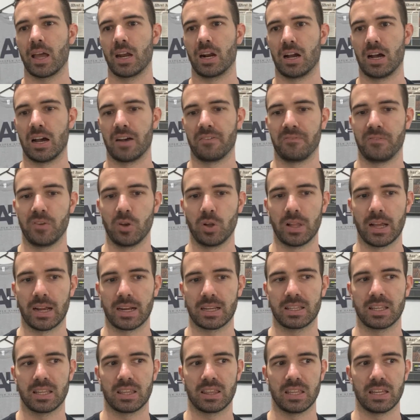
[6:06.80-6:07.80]
I feel
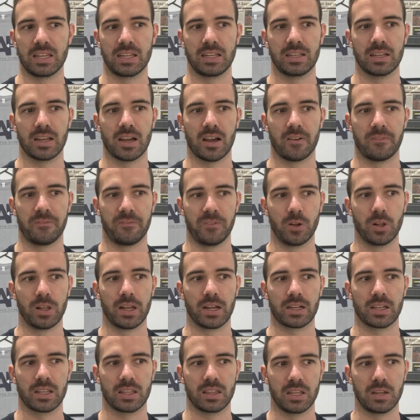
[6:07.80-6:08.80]
like the thing, I feel
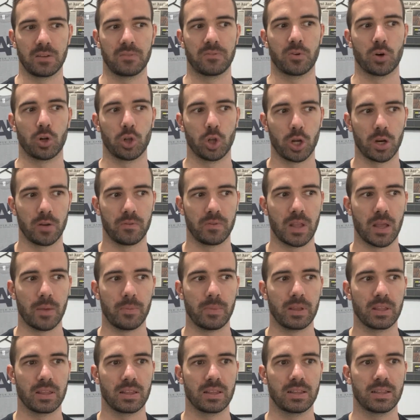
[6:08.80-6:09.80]
like a thing for a lot of
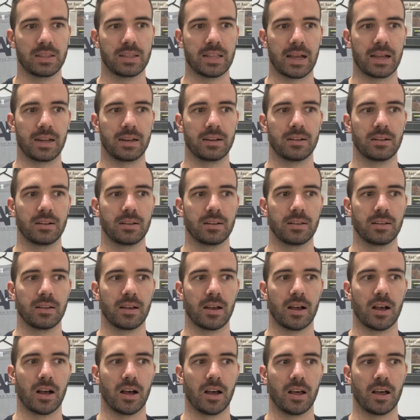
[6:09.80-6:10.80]
them that
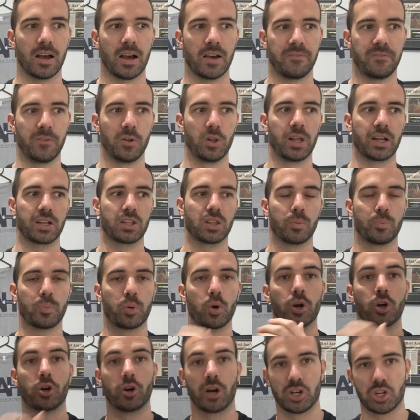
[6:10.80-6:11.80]
I feel like the
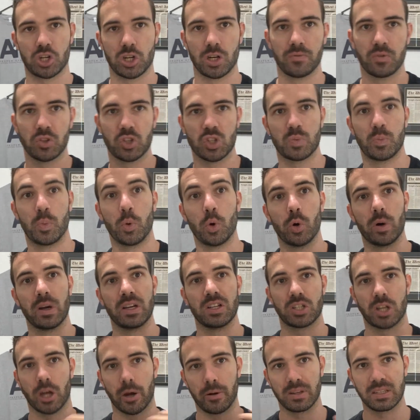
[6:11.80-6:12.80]
progression of the sport
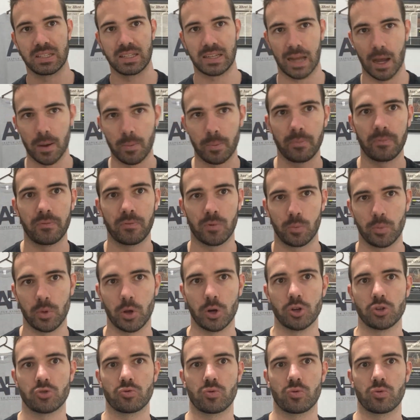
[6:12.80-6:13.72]
is going to come from those